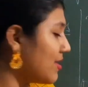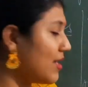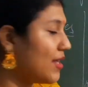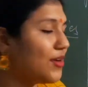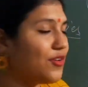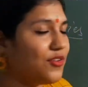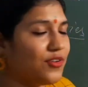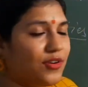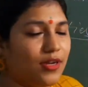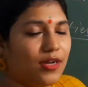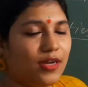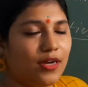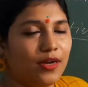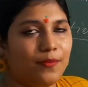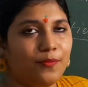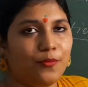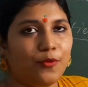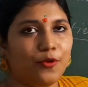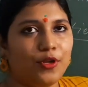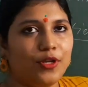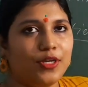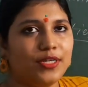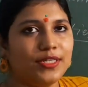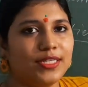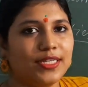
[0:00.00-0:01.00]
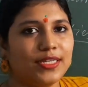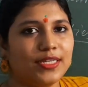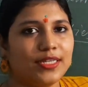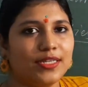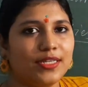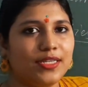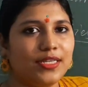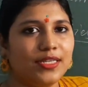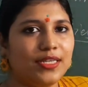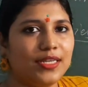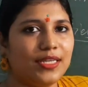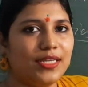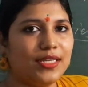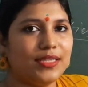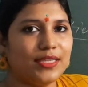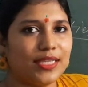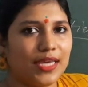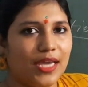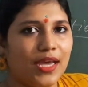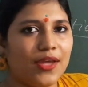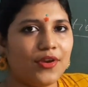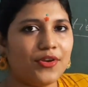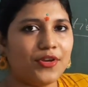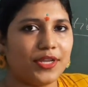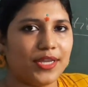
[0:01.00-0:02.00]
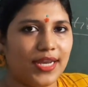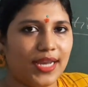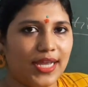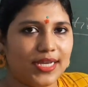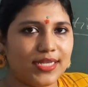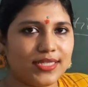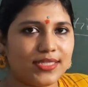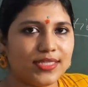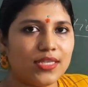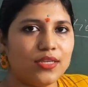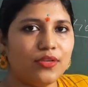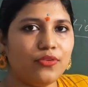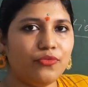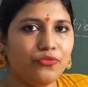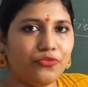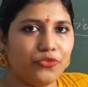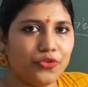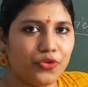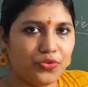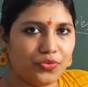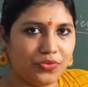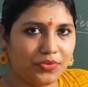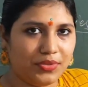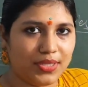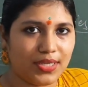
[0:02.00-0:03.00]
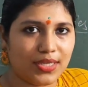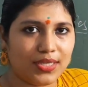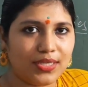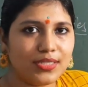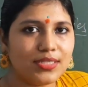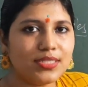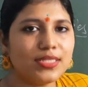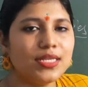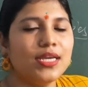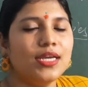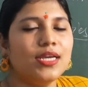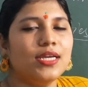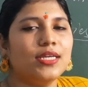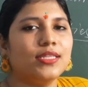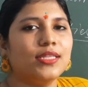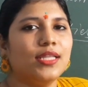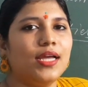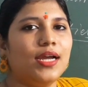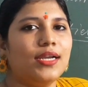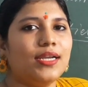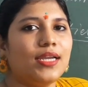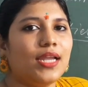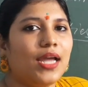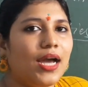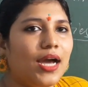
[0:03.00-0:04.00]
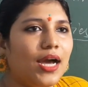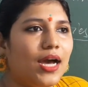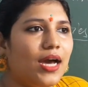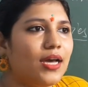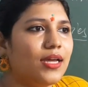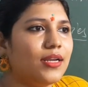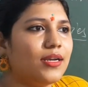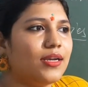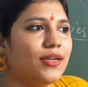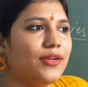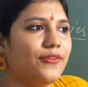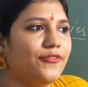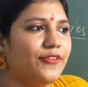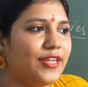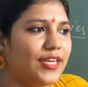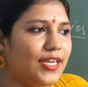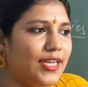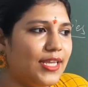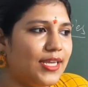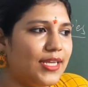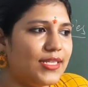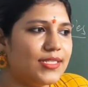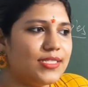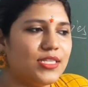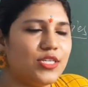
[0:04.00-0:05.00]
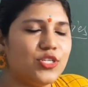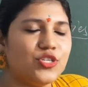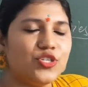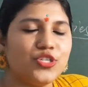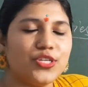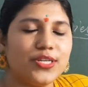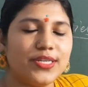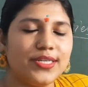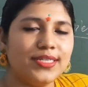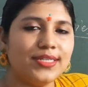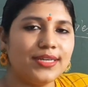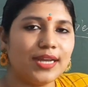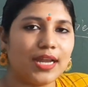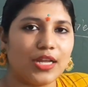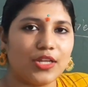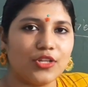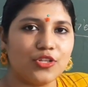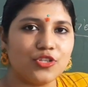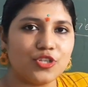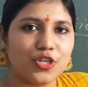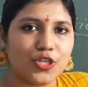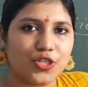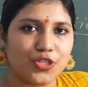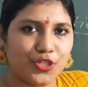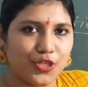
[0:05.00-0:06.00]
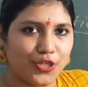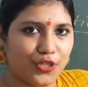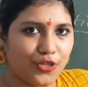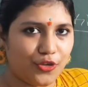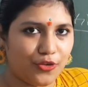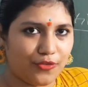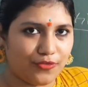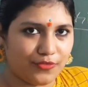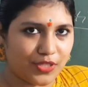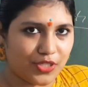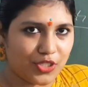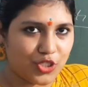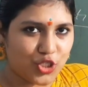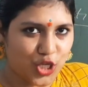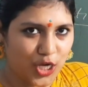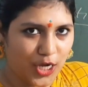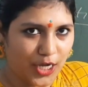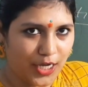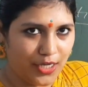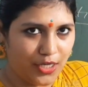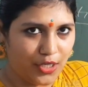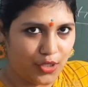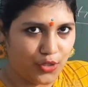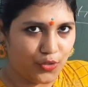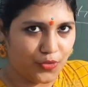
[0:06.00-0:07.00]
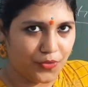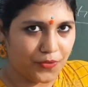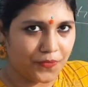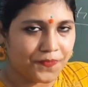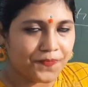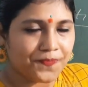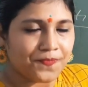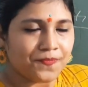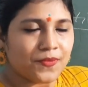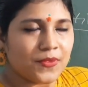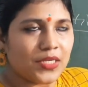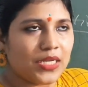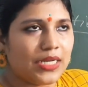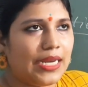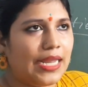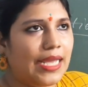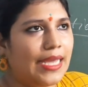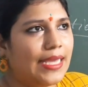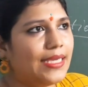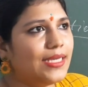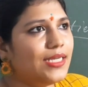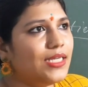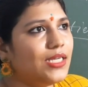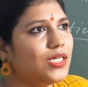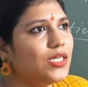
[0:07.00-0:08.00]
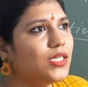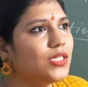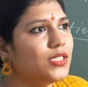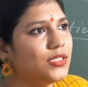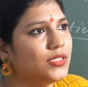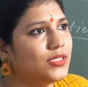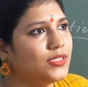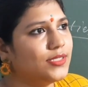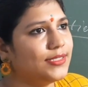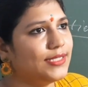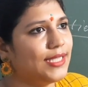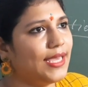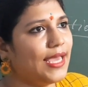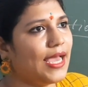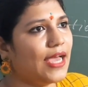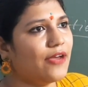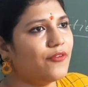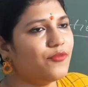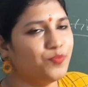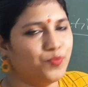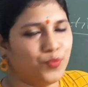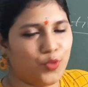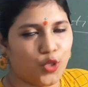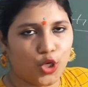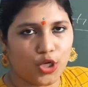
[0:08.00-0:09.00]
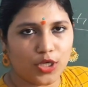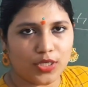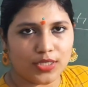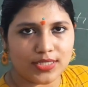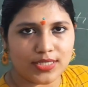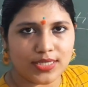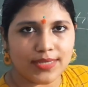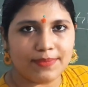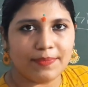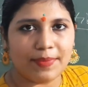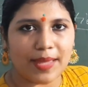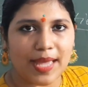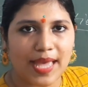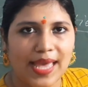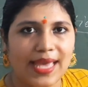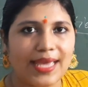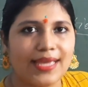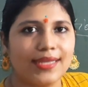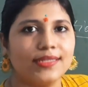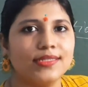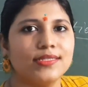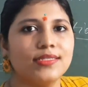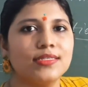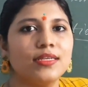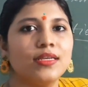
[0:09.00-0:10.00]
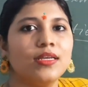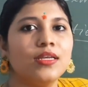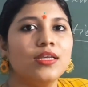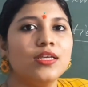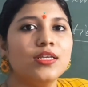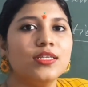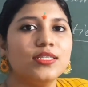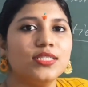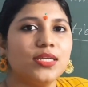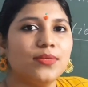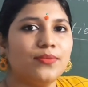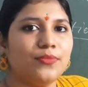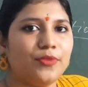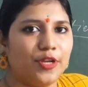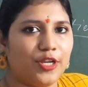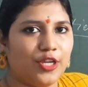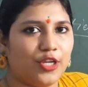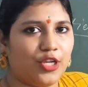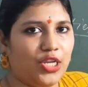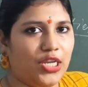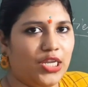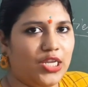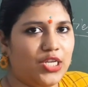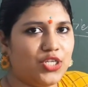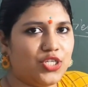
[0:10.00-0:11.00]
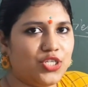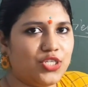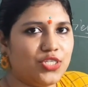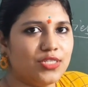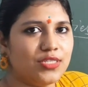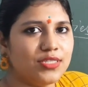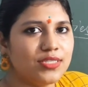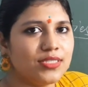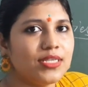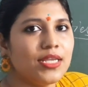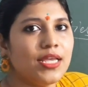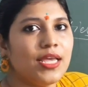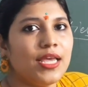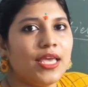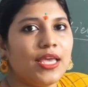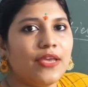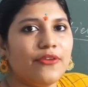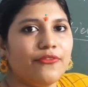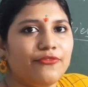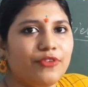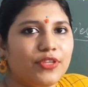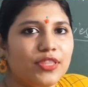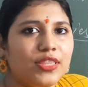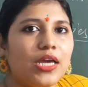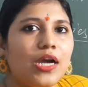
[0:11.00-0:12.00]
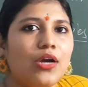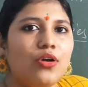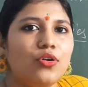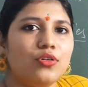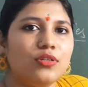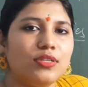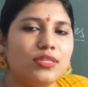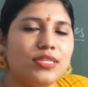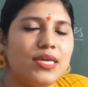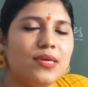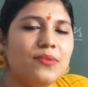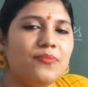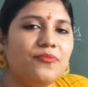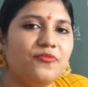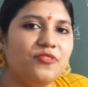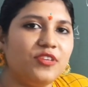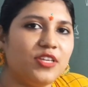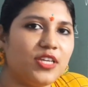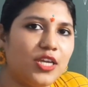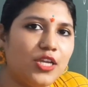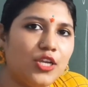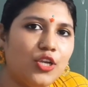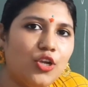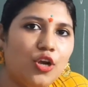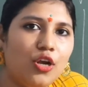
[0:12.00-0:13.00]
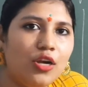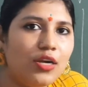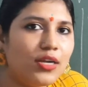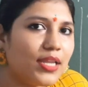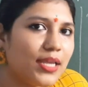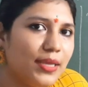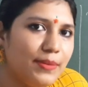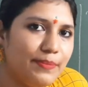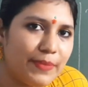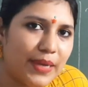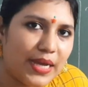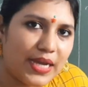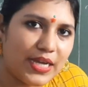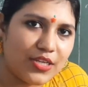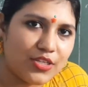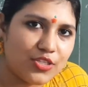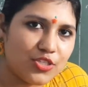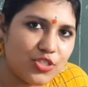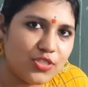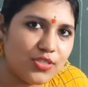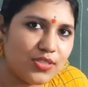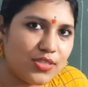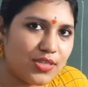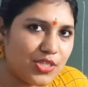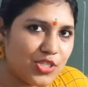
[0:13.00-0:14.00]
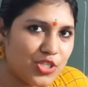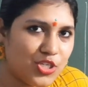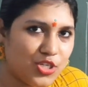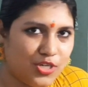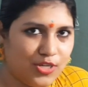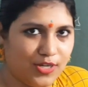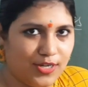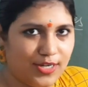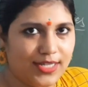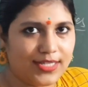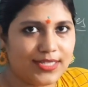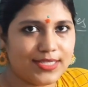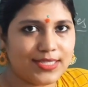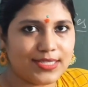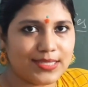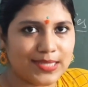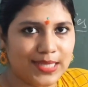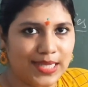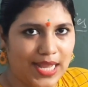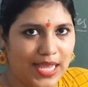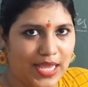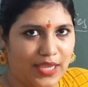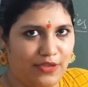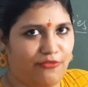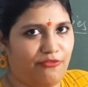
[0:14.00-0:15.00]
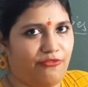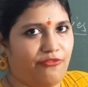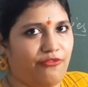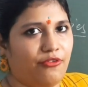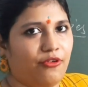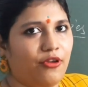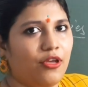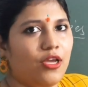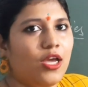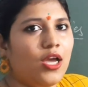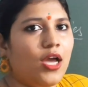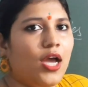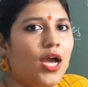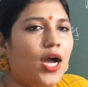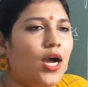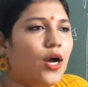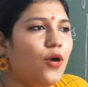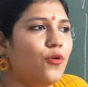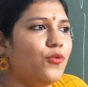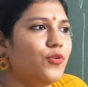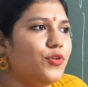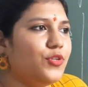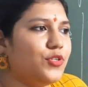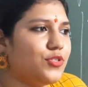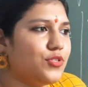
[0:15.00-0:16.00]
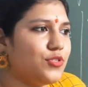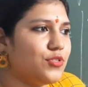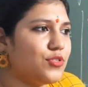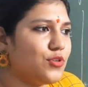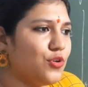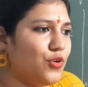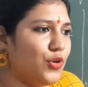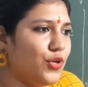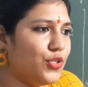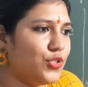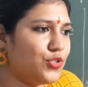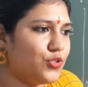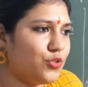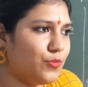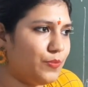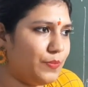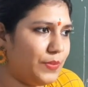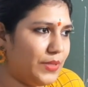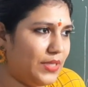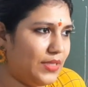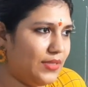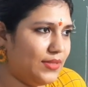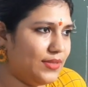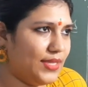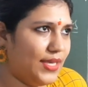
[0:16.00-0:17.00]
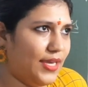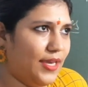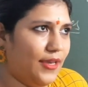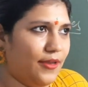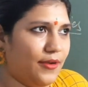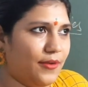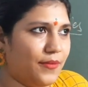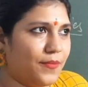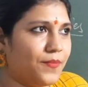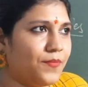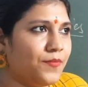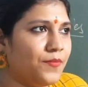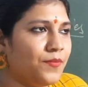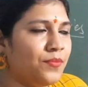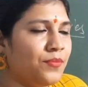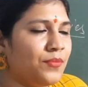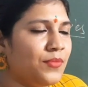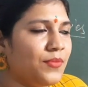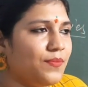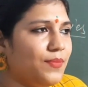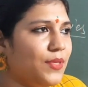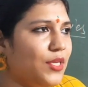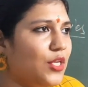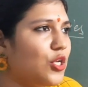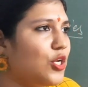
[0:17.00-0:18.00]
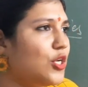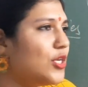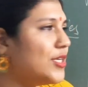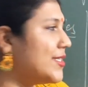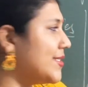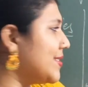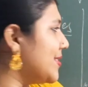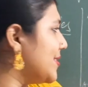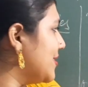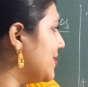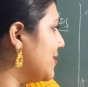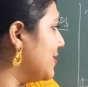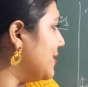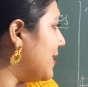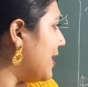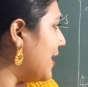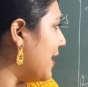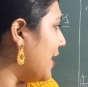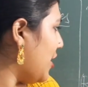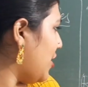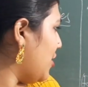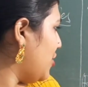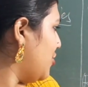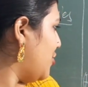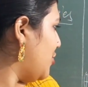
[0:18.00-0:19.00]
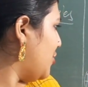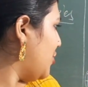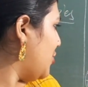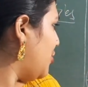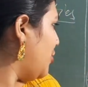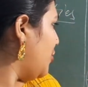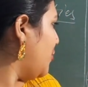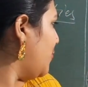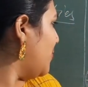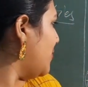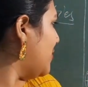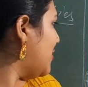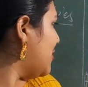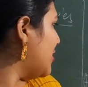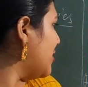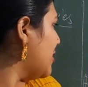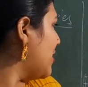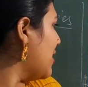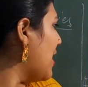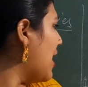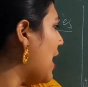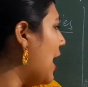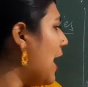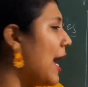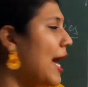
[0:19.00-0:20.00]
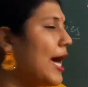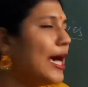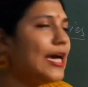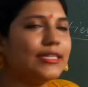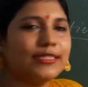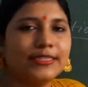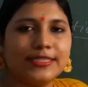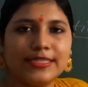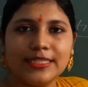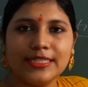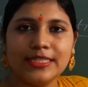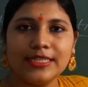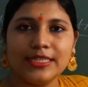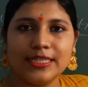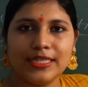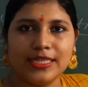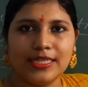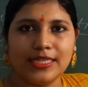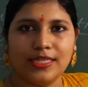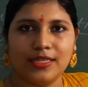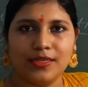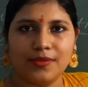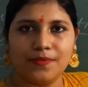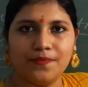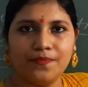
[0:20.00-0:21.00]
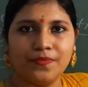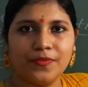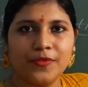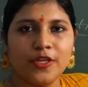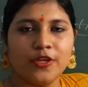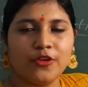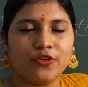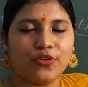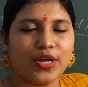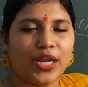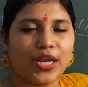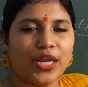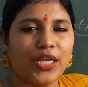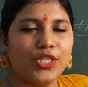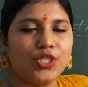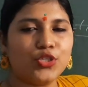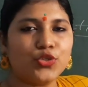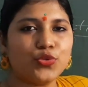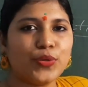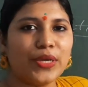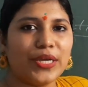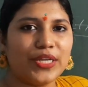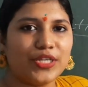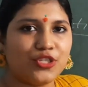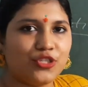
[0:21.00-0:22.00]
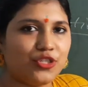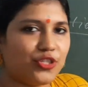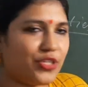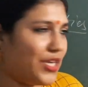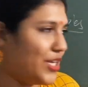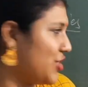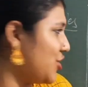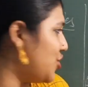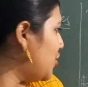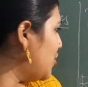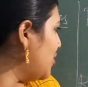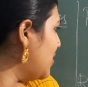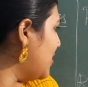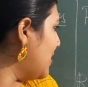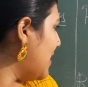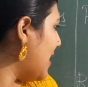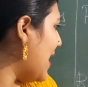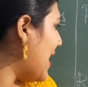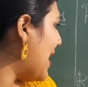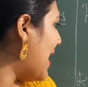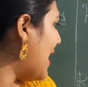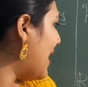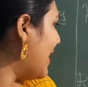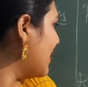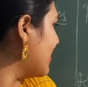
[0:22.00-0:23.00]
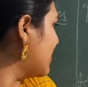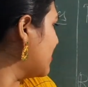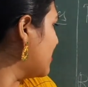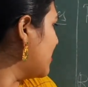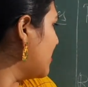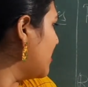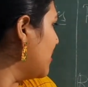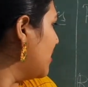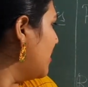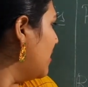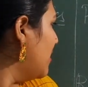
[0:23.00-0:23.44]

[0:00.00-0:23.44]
are politically they are realizing few things that are very essential in constructing of the childhood. Like they have brought some acts, some regulations. Without them, we cannot imagine the children's life, how it is going to be there, because they introduced RTE, Right to Education Act,